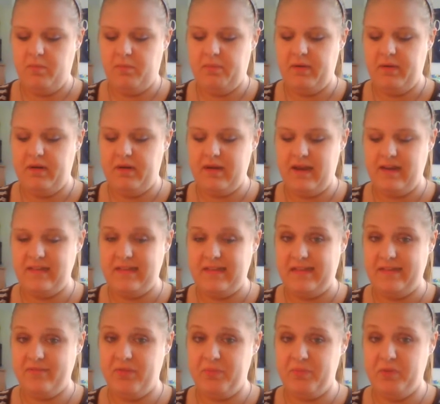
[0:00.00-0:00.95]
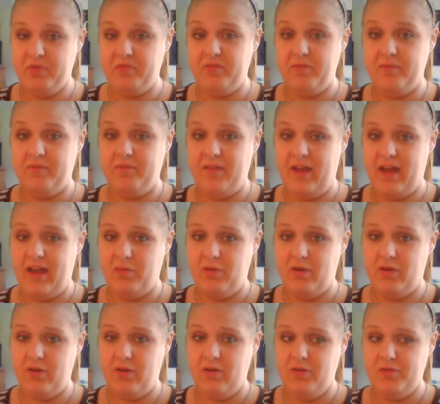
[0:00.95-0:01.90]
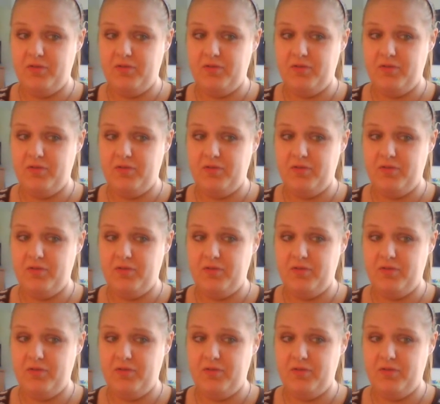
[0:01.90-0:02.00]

But 19 of them are from fiber.